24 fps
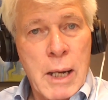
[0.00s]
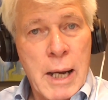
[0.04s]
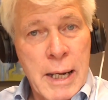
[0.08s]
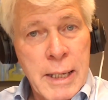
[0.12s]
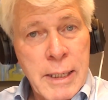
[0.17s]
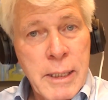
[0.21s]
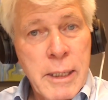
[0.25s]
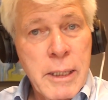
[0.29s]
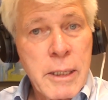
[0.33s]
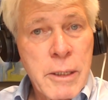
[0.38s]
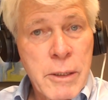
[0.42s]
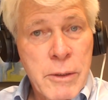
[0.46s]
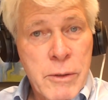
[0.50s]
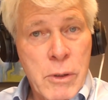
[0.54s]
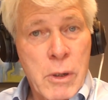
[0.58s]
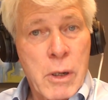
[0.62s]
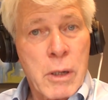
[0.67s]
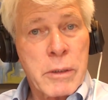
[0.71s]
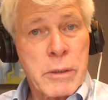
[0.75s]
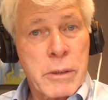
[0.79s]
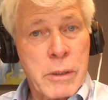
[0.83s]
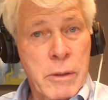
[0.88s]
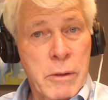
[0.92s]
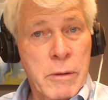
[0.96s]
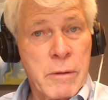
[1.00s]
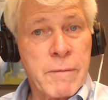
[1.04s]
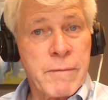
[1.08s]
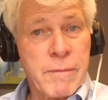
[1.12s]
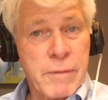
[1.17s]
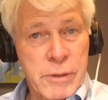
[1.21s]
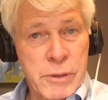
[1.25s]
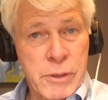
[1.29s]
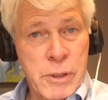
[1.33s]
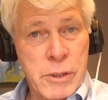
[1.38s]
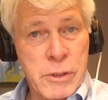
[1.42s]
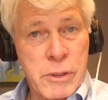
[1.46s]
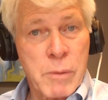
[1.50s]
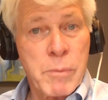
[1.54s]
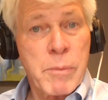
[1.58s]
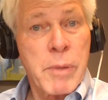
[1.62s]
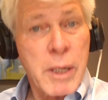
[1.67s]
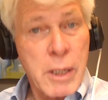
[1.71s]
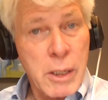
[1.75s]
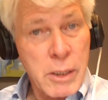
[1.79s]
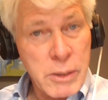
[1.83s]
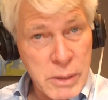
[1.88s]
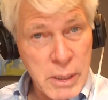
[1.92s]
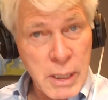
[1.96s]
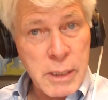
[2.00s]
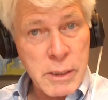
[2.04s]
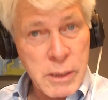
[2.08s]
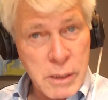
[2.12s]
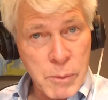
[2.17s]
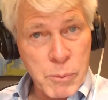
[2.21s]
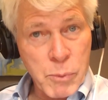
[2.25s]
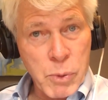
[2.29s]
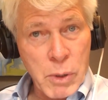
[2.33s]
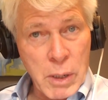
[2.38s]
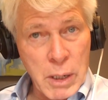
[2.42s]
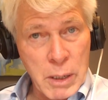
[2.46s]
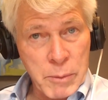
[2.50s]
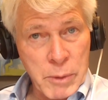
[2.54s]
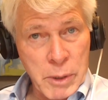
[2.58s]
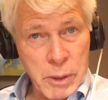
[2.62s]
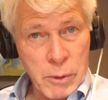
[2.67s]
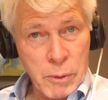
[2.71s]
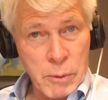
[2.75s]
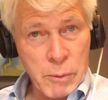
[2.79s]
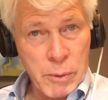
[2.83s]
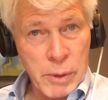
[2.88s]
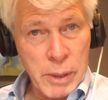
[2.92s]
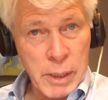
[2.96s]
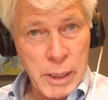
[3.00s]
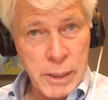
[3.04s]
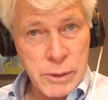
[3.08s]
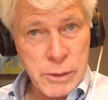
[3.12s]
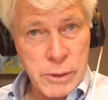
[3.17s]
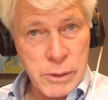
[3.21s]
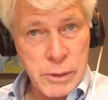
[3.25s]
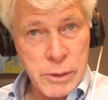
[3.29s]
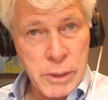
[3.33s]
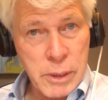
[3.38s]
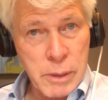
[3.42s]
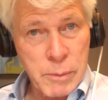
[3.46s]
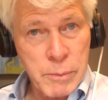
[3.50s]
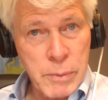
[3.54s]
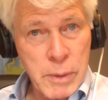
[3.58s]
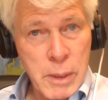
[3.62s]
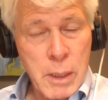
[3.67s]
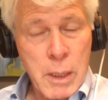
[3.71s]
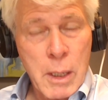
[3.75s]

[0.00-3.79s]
I need to talk to your physician," because that's the primary relationship.